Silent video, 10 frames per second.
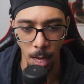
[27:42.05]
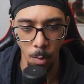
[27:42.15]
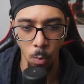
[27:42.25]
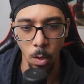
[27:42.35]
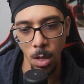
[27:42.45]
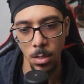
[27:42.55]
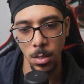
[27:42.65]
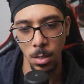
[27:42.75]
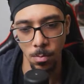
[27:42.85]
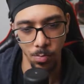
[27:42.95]
I want
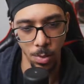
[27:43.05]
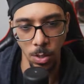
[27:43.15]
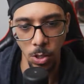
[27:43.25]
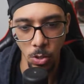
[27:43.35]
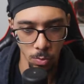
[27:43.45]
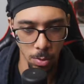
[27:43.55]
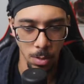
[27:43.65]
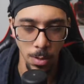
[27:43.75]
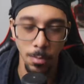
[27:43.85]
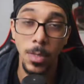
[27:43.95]
to produce
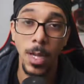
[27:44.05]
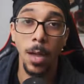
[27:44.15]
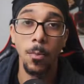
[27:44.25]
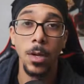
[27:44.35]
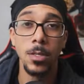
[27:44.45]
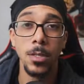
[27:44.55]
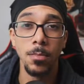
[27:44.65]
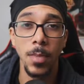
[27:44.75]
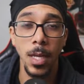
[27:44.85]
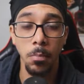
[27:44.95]
something. I want
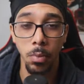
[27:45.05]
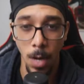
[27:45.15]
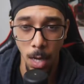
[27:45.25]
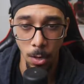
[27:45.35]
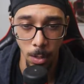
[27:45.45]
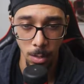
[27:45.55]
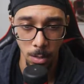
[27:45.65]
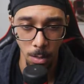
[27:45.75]
progress.